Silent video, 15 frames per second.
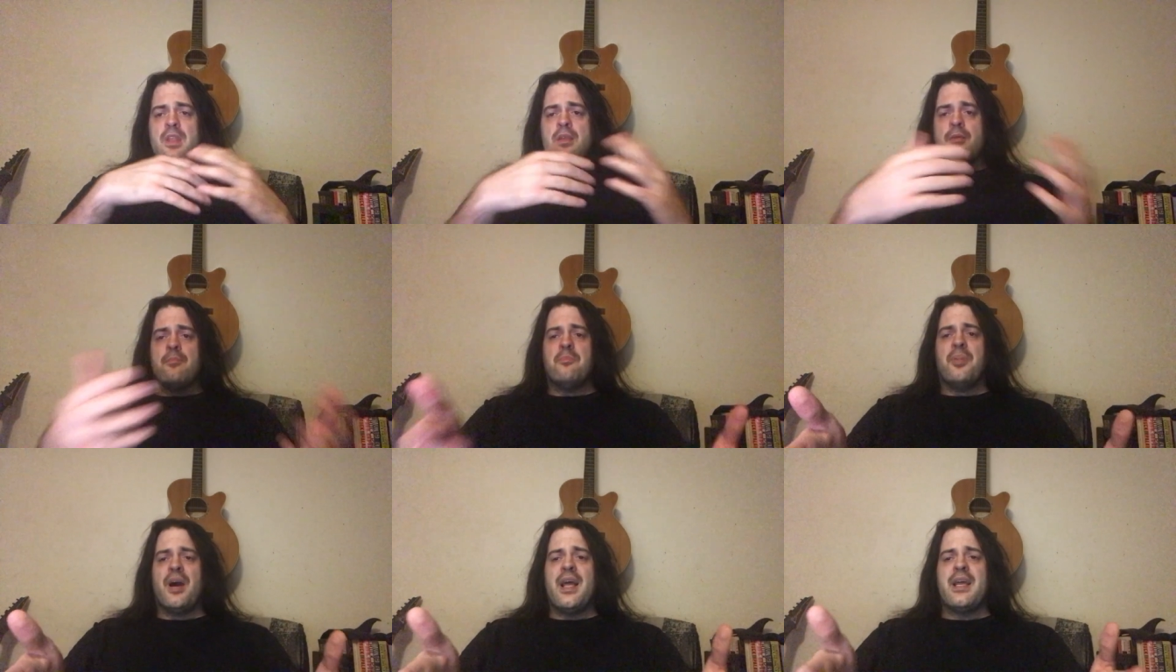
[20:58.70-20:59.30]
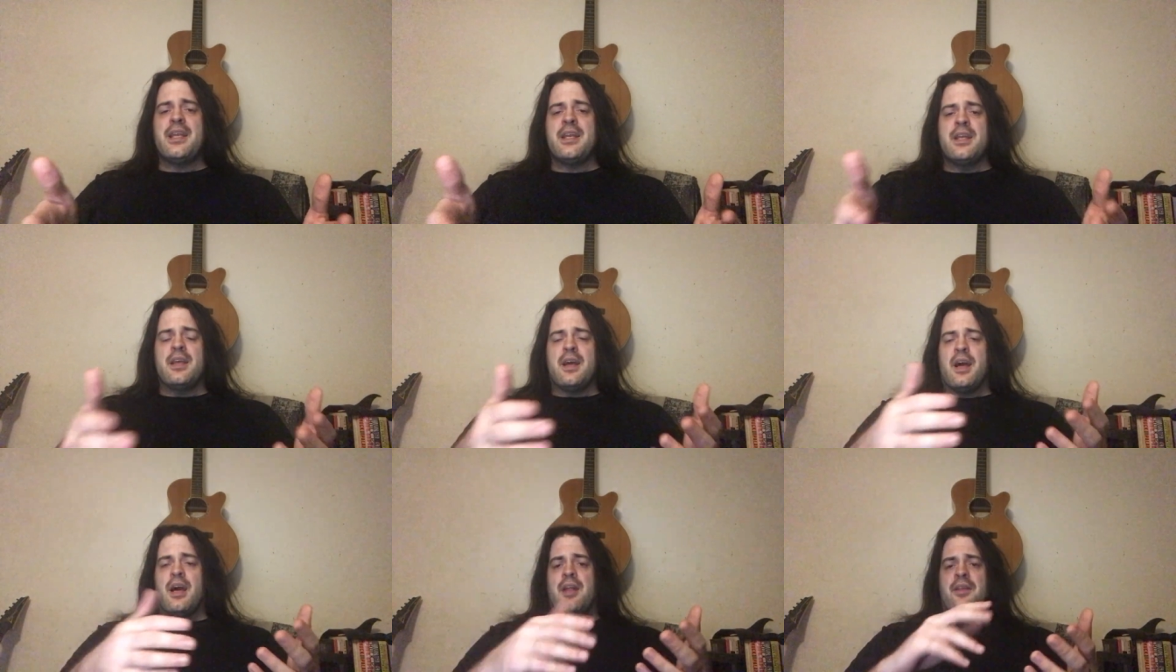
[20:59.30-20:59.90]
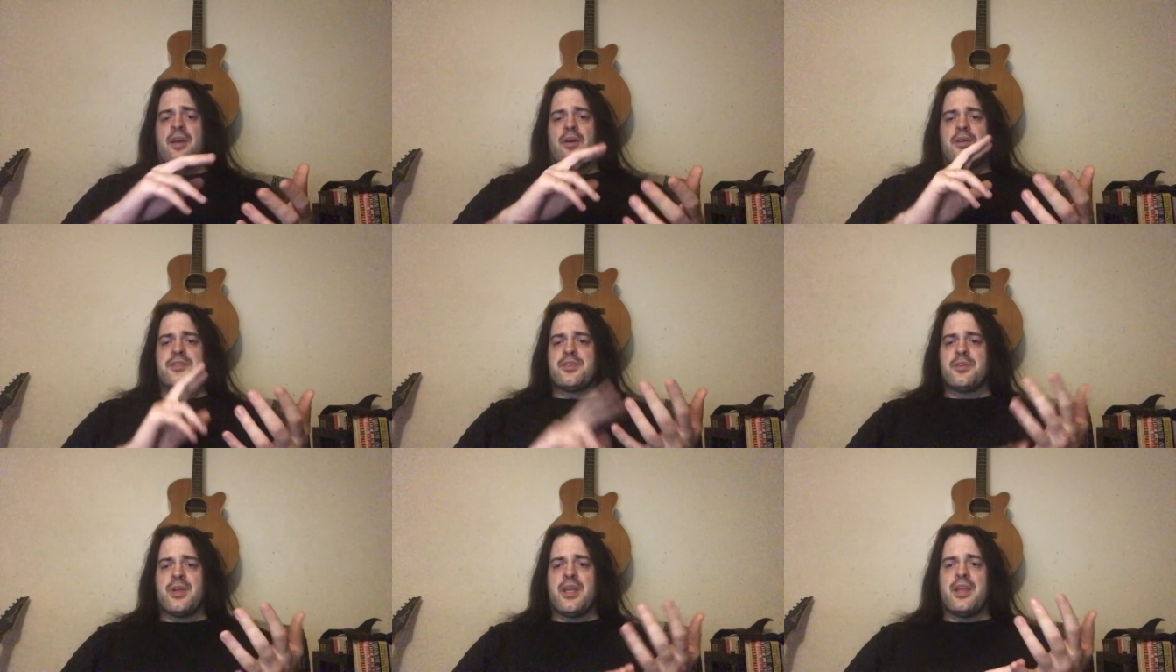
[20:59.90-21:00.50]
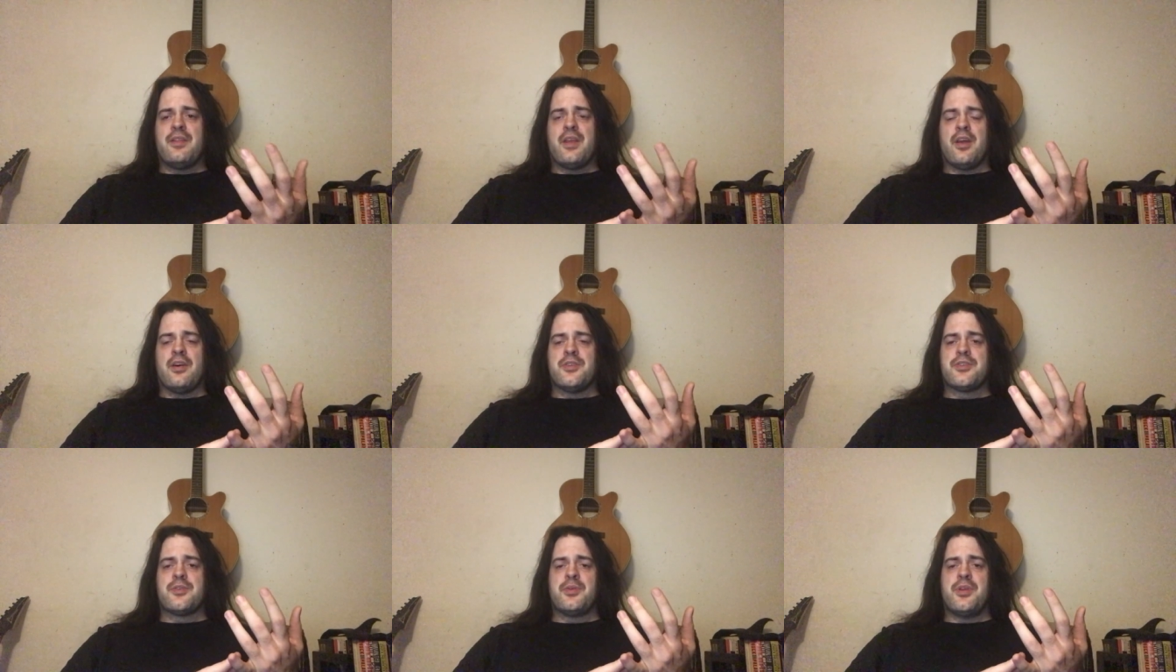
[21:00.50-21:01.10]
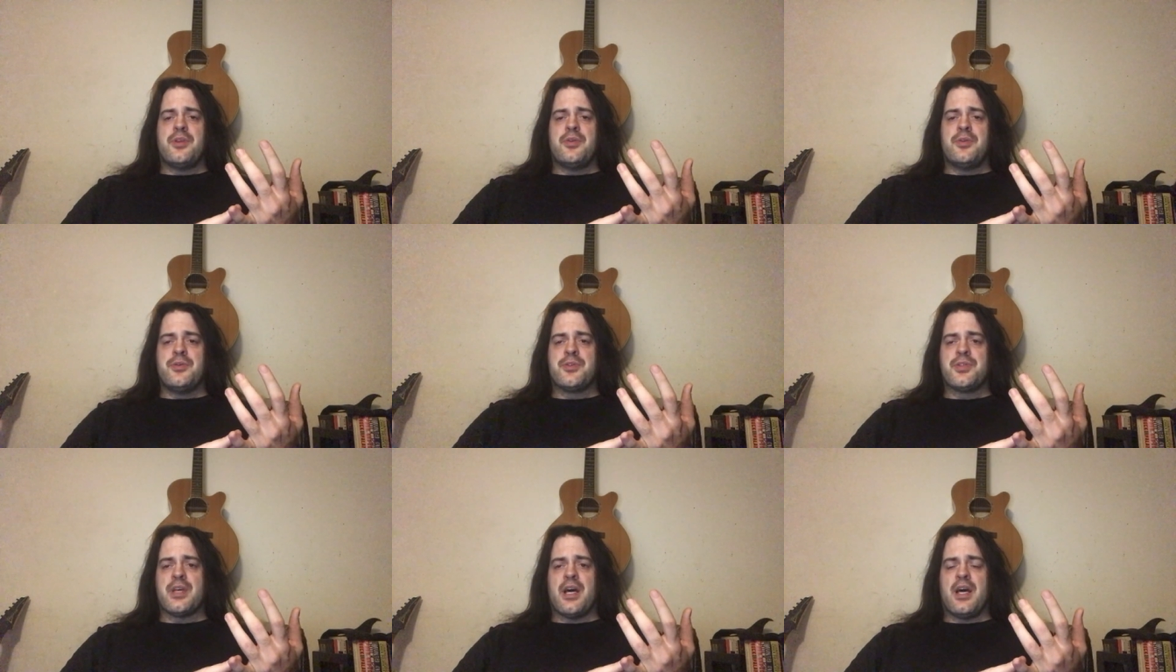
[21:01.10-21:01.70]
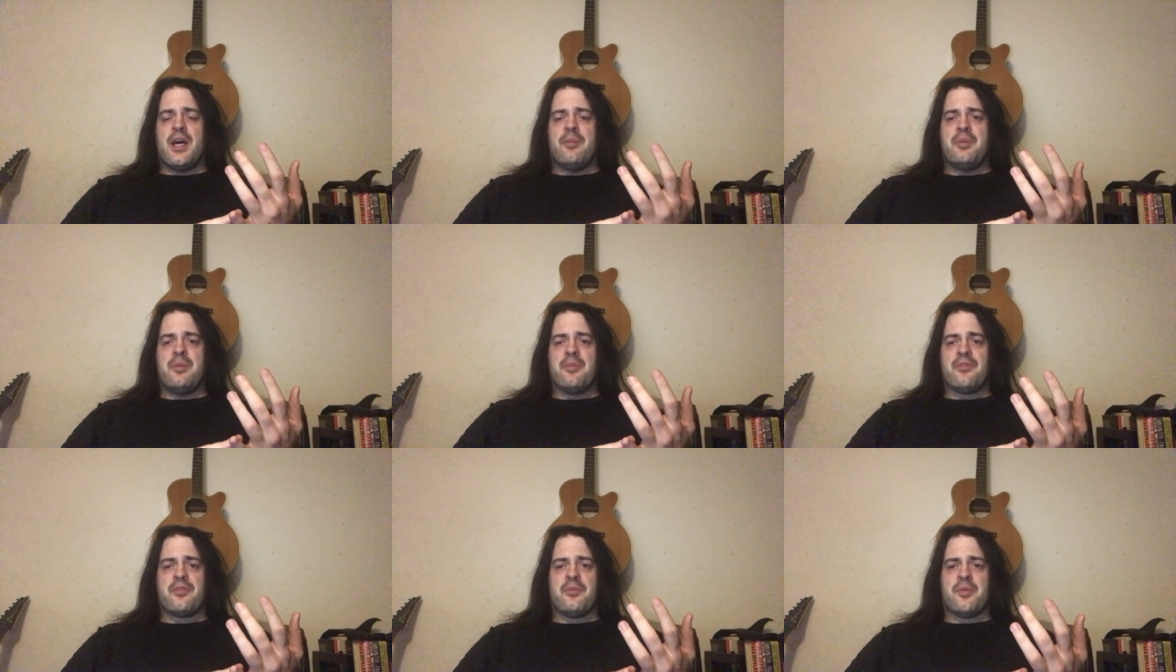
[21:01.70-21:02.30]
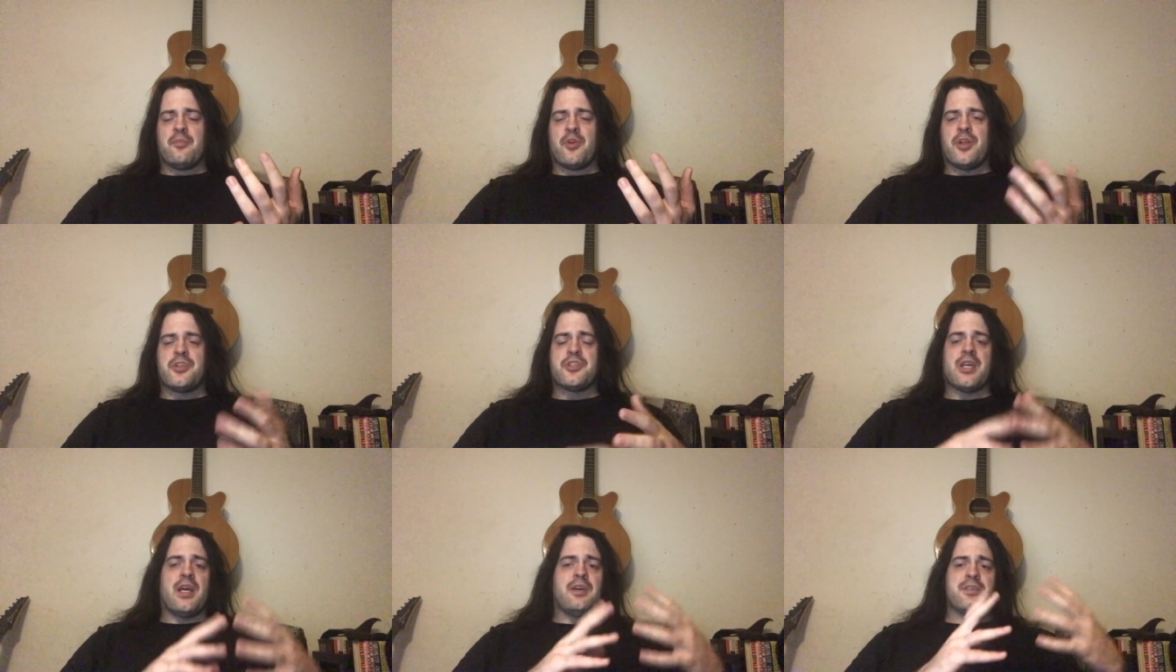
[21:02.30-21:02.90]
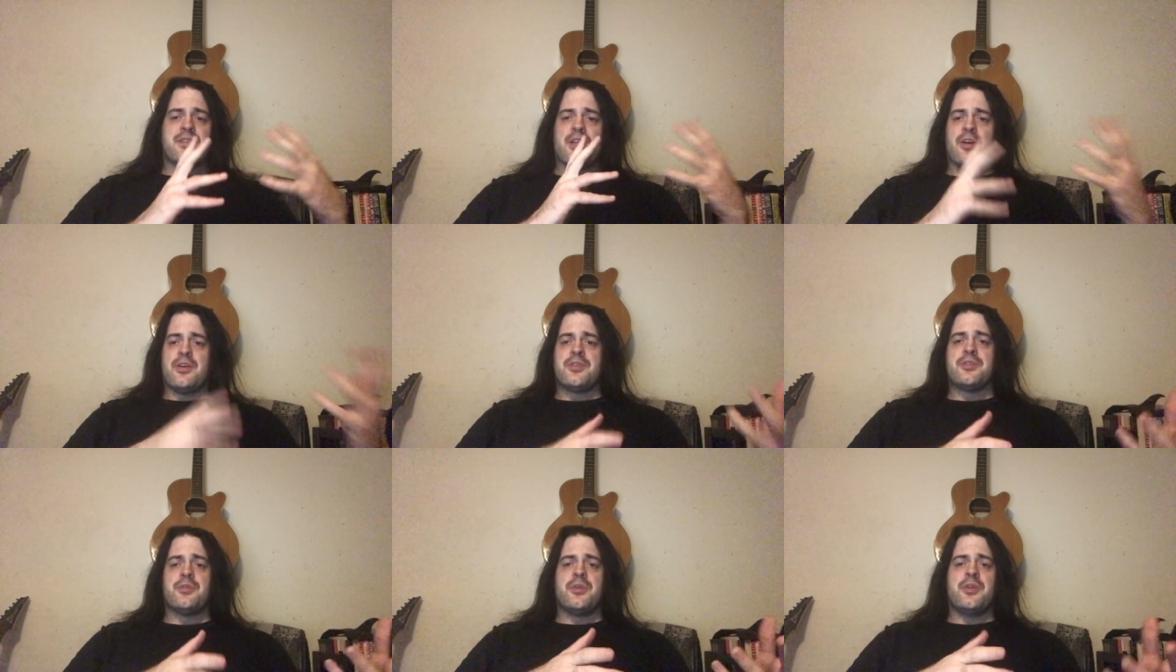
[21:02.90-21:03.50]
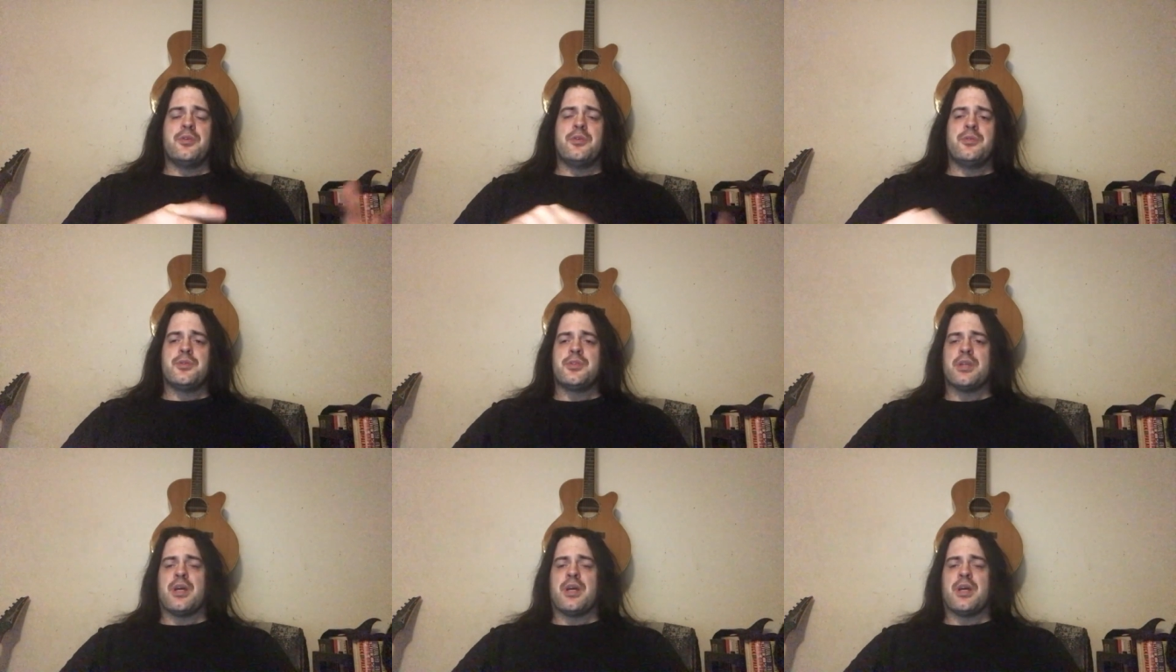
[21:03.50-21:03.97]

But uh, they also, again, they also used uh, people from the British Isles. They also used